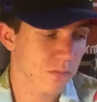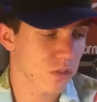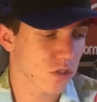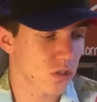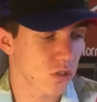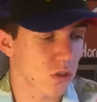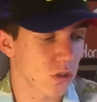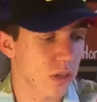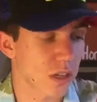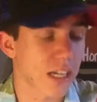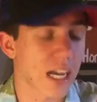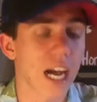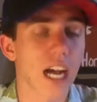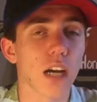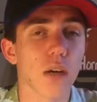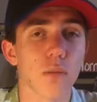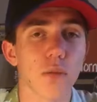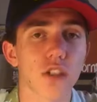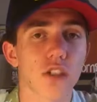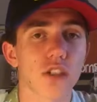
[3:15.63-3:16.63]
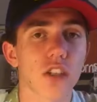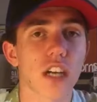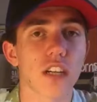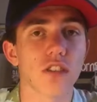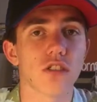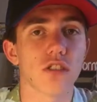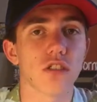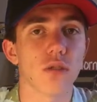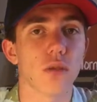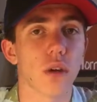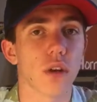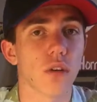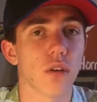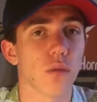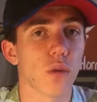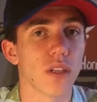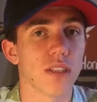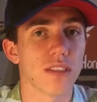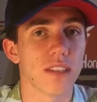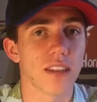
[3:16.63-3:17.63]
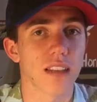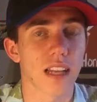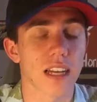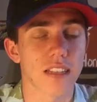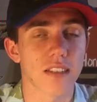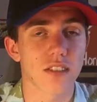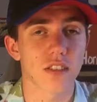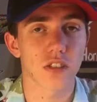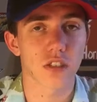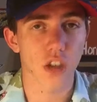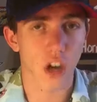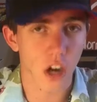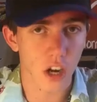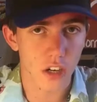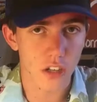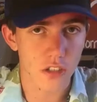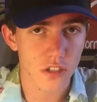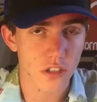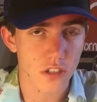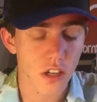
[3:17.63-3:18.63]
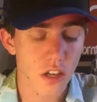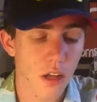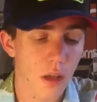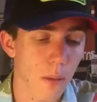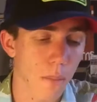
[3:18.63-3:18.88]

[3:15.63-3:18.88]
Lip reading: So Kyle Busch got his 200 wins in less starts,